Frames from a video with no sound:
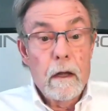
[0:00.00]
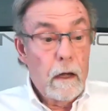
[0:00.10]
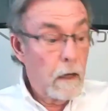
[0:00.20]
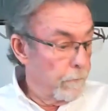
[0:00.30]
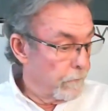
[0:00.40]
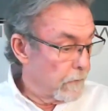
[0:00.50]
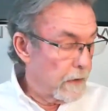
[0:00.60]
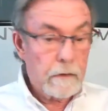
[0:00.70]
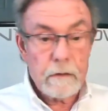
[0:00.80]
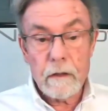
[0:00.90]
Uh,
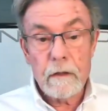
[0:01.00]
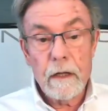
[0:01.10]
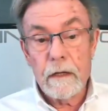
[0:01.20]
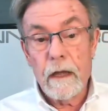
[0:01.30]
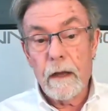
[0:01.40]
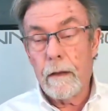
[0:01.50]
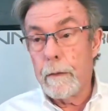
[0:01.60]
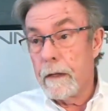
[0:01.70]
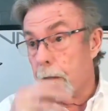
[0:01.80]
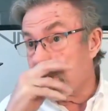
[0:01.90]
clean, yeah.
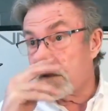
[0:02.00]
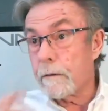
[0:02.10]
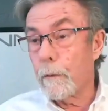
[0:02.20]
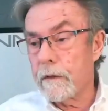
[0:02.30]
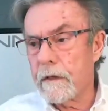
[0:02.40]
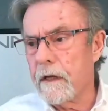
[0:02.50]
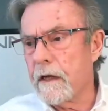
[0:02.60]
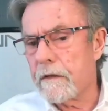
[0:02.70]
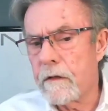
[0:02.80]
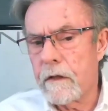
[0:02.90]
I mean, it's
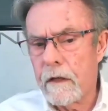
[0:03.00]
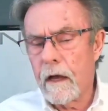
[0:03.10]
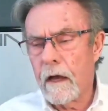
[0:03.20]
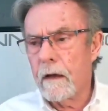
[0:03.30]
did he get the